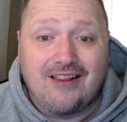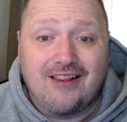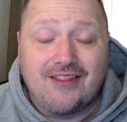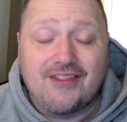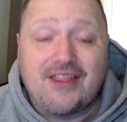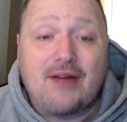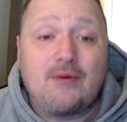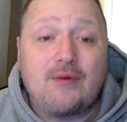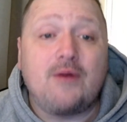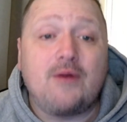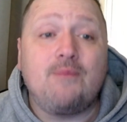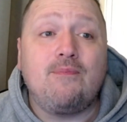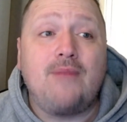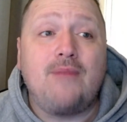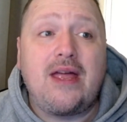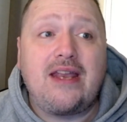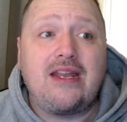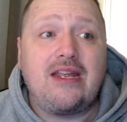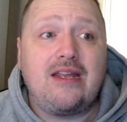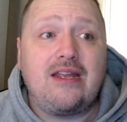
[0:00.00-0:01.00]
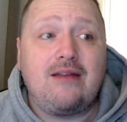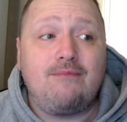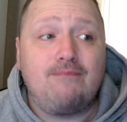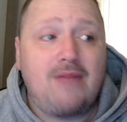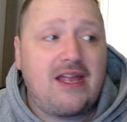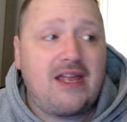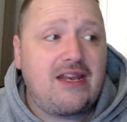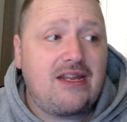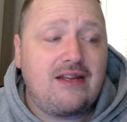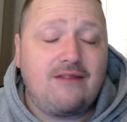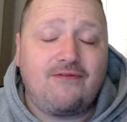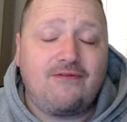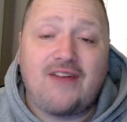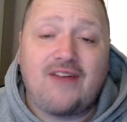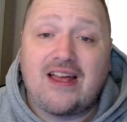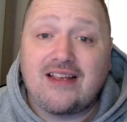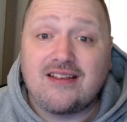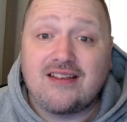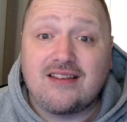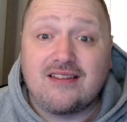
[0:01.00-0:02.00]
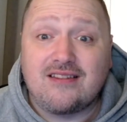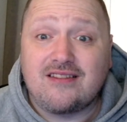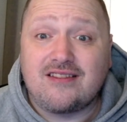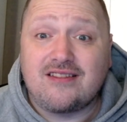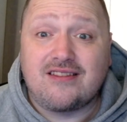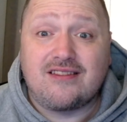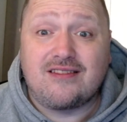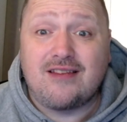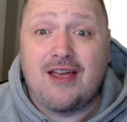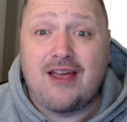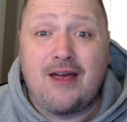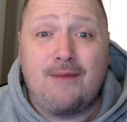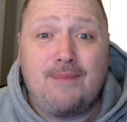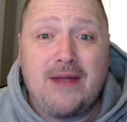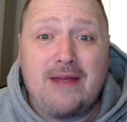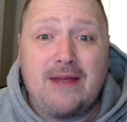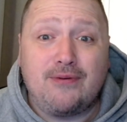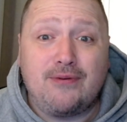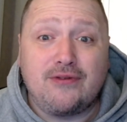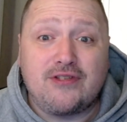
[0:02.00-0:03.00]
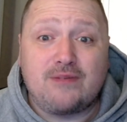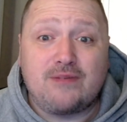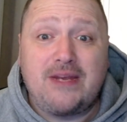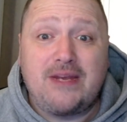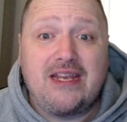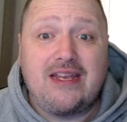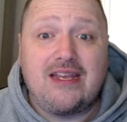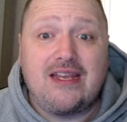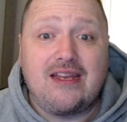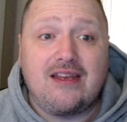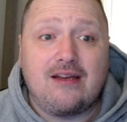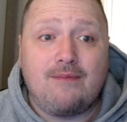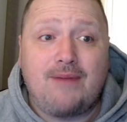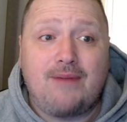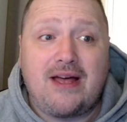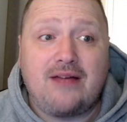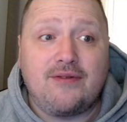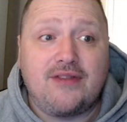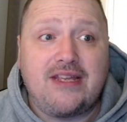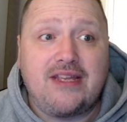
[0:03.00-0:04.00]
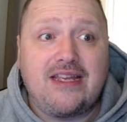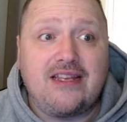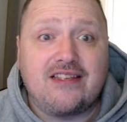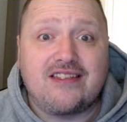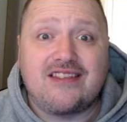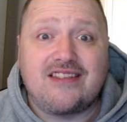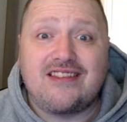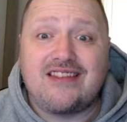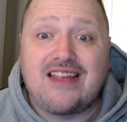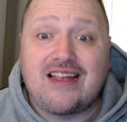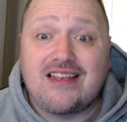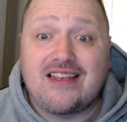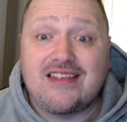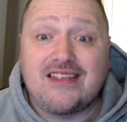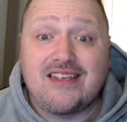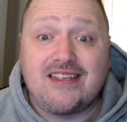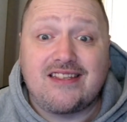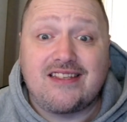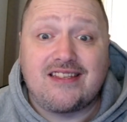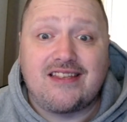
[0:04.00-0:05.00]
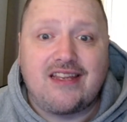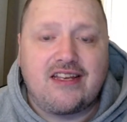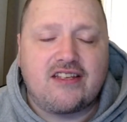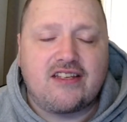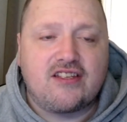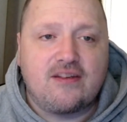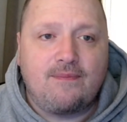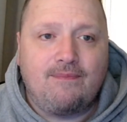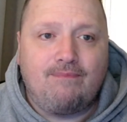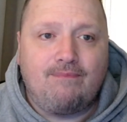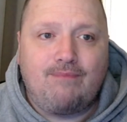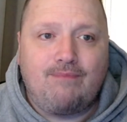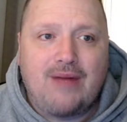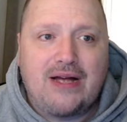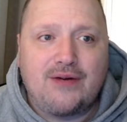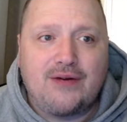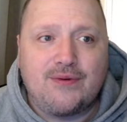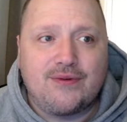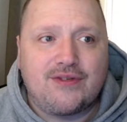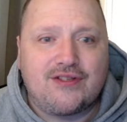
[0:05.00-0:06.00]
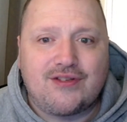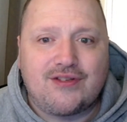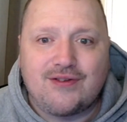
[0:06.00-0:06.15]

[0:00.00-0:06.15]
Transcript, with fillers: There are many facts, people speaking about the statistics about